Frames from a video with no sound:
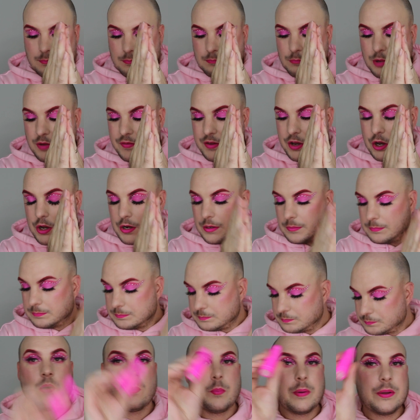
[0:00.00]
Moving on.
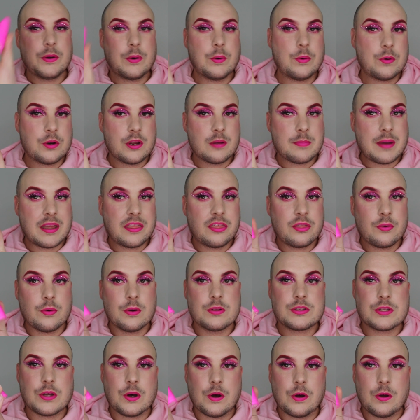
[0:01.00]
We all know my
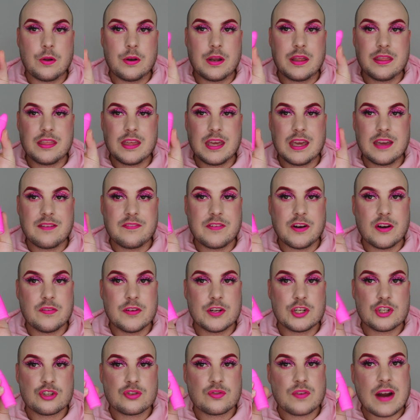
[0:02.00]
thoughts on the
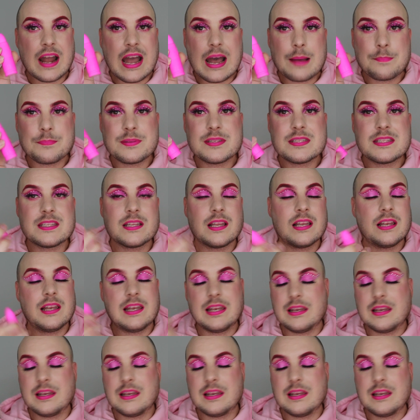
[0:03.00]
Velvet Traps.